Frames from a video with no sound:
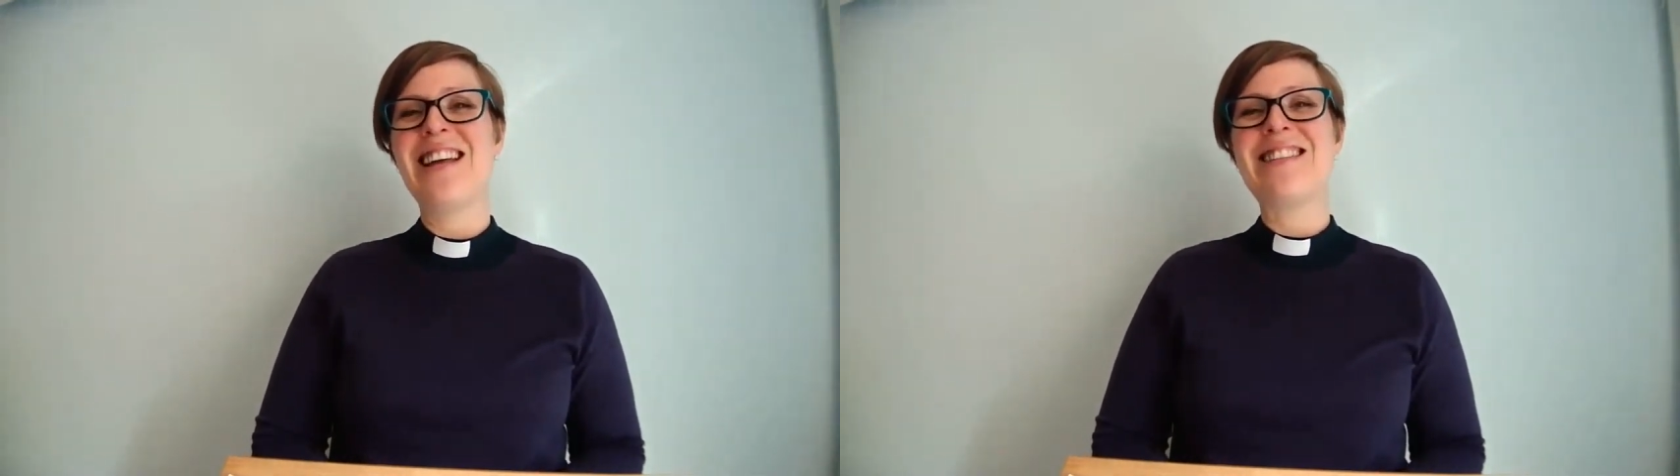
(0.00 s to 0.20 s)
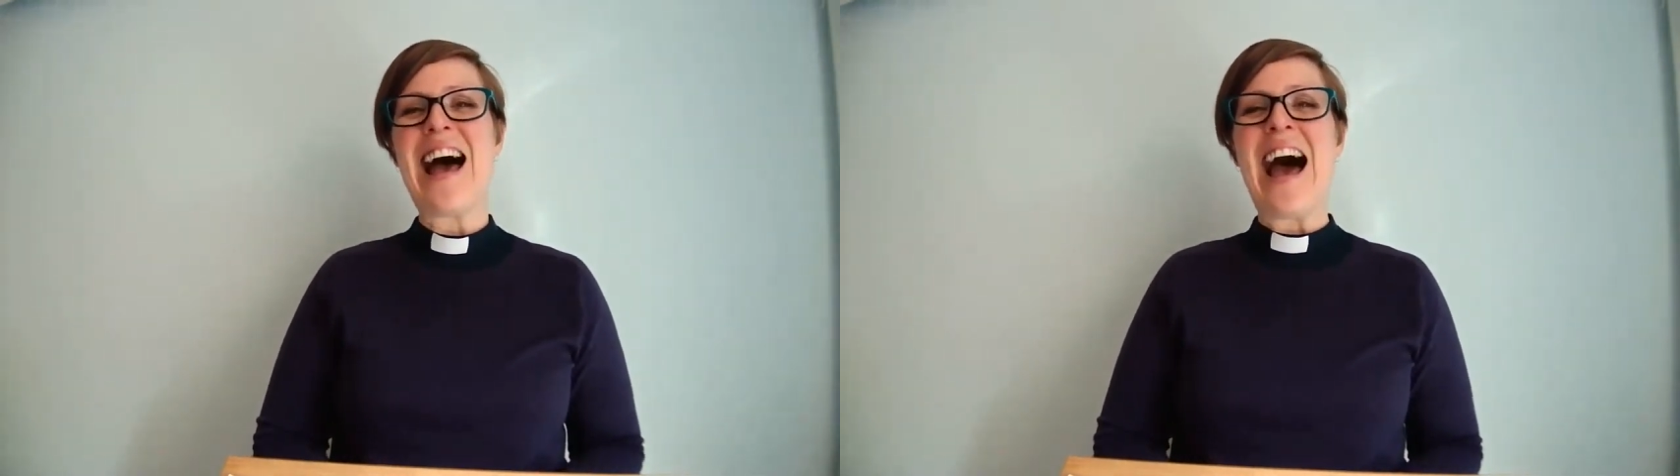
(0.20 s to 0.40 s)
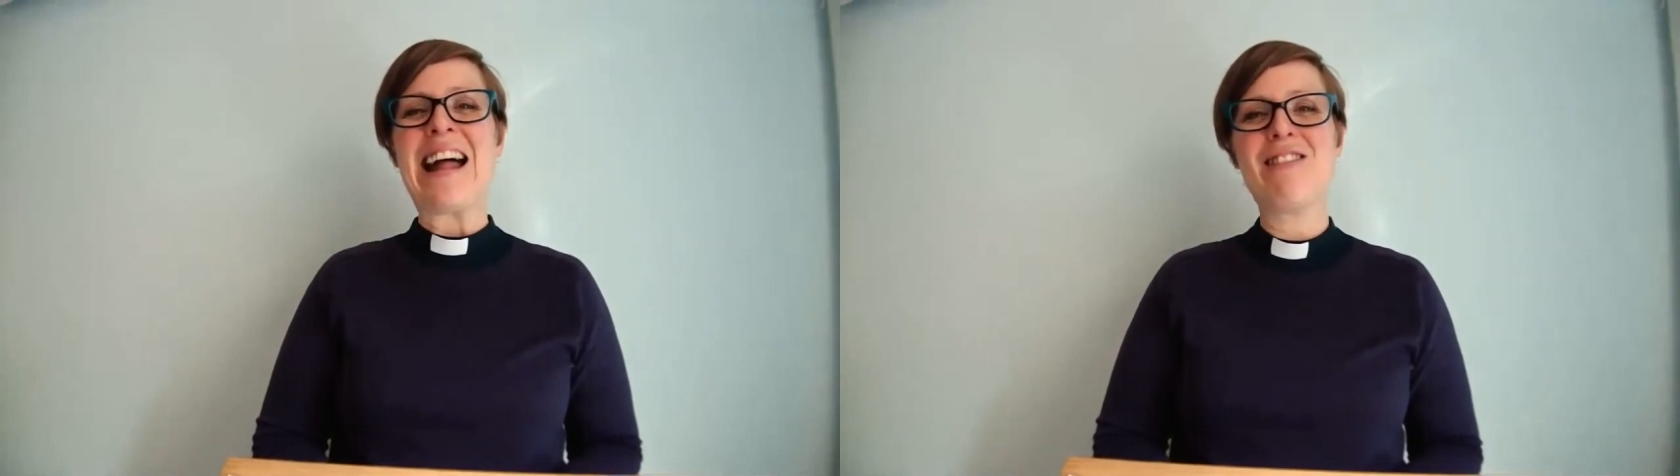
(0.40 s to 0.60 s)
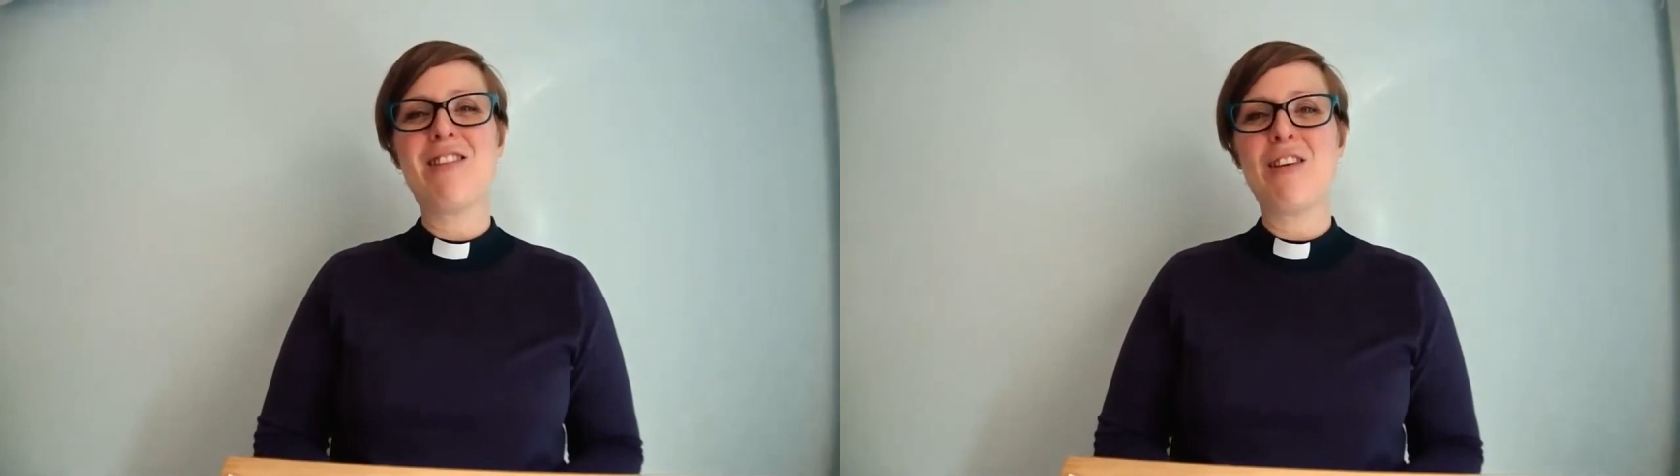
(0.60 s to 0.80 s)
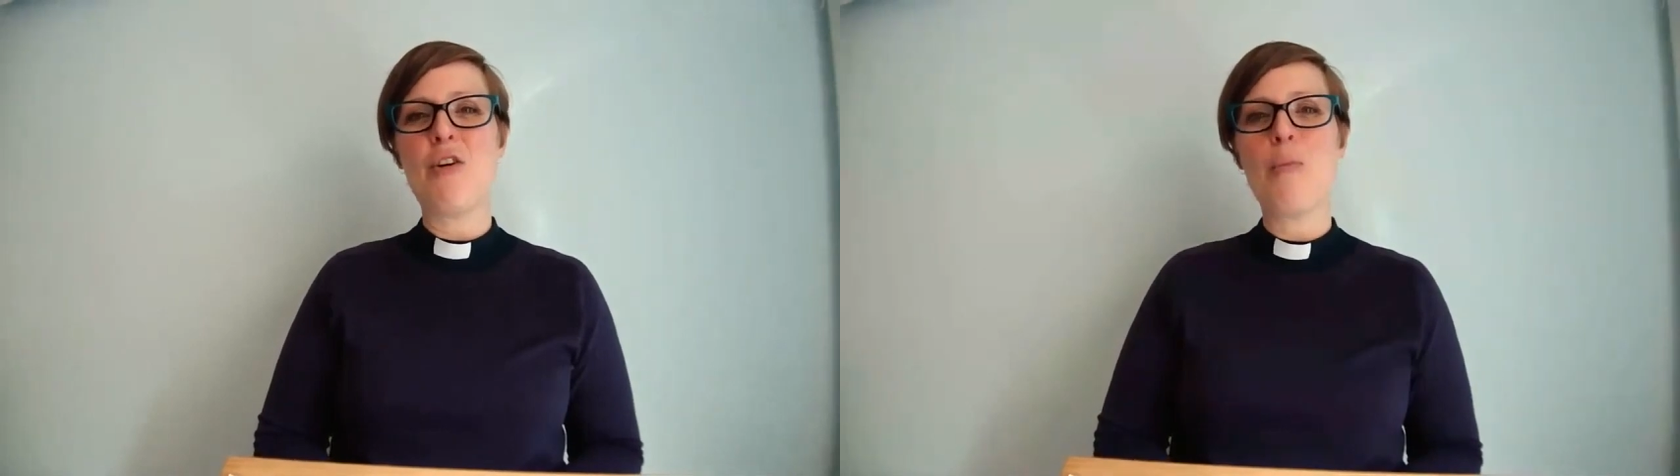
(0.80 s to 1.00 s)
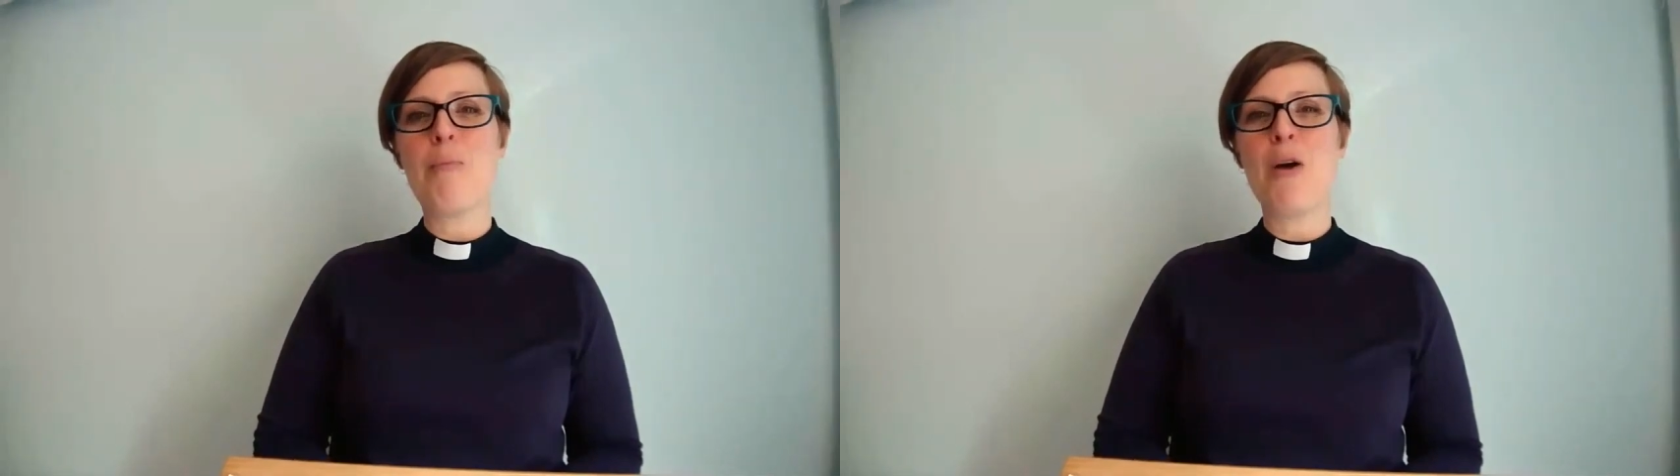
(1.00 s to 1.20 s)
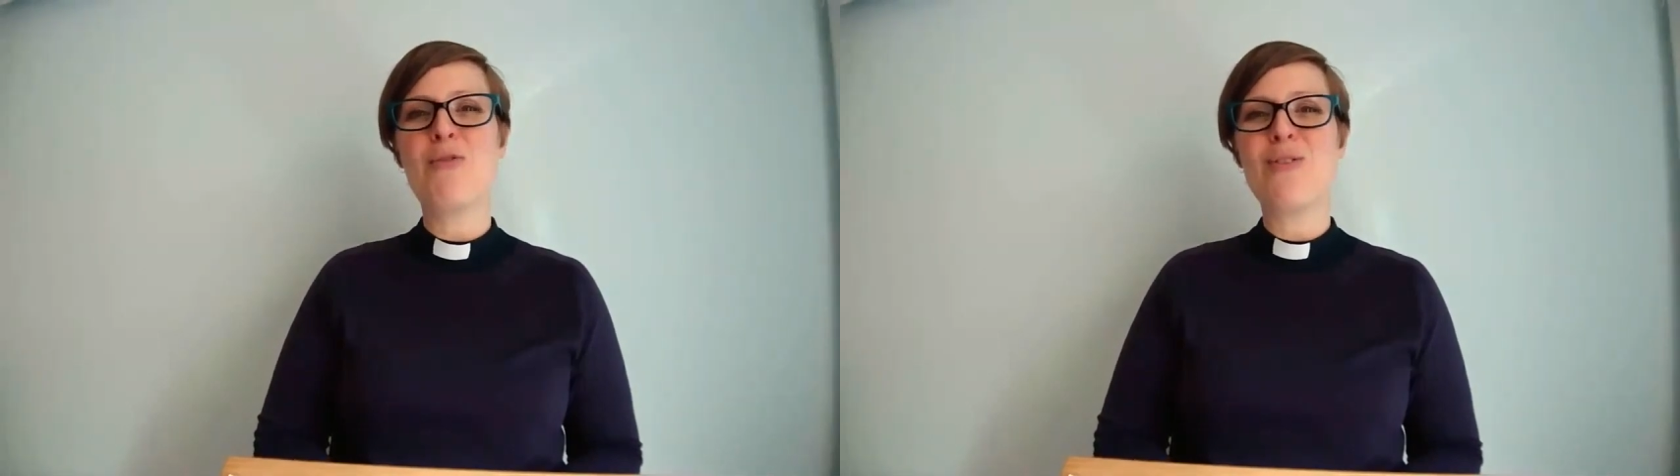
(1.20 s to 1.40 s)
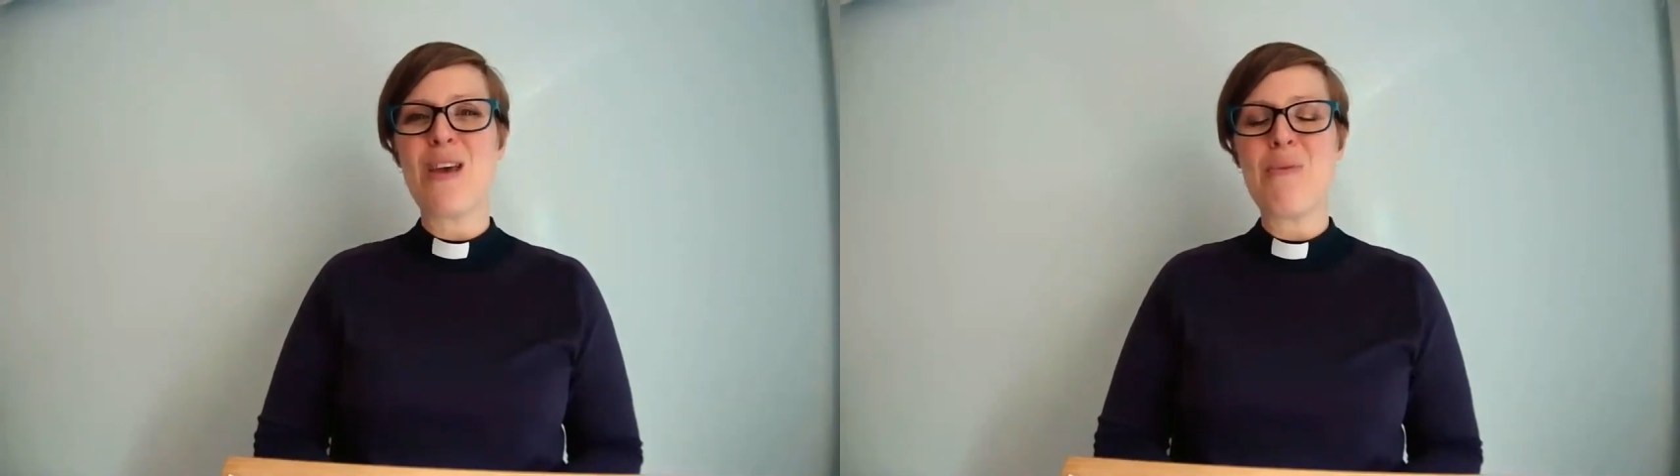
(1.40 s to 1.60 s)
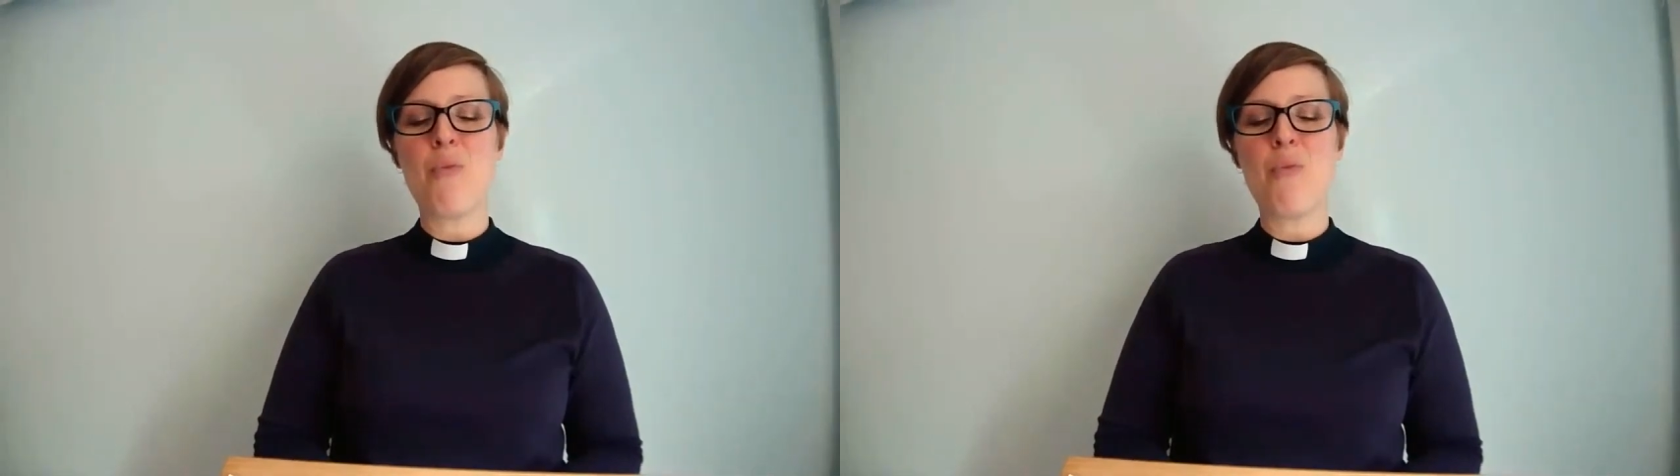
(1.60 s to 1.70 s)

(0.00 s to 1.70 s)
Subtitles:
to add to your post-it